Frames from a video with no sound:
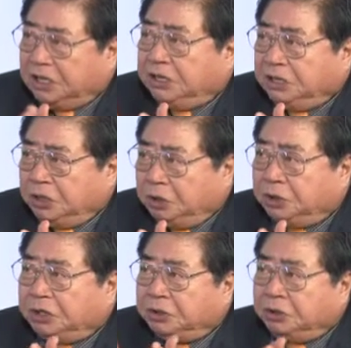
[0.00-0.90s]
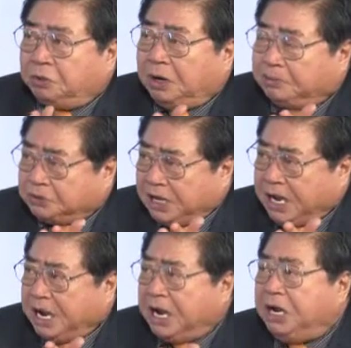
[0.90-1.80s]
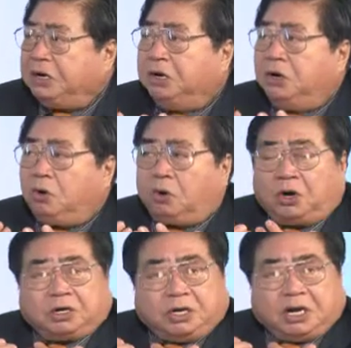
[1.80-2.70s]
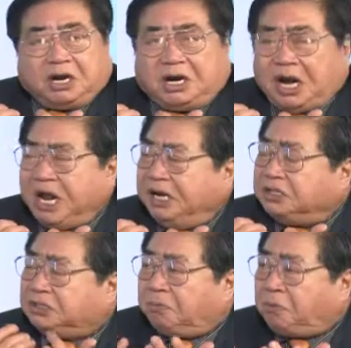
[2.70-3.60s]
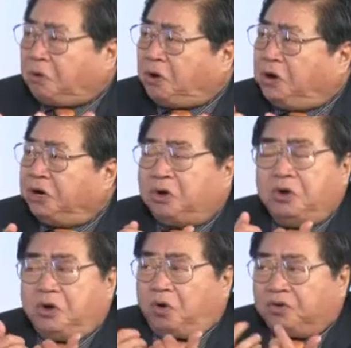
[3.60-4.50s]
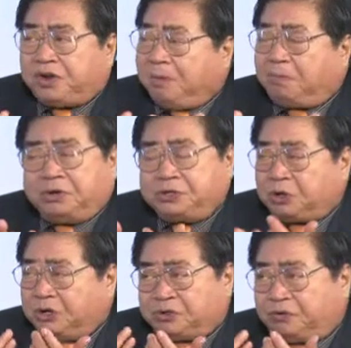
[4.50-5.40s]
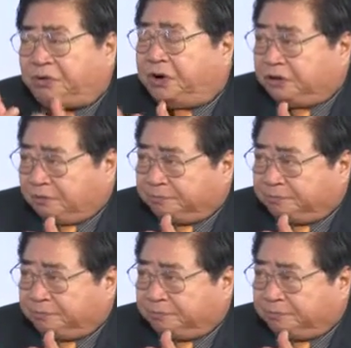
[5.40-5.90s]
including your website or uh, any support or numbers, so on and so forth?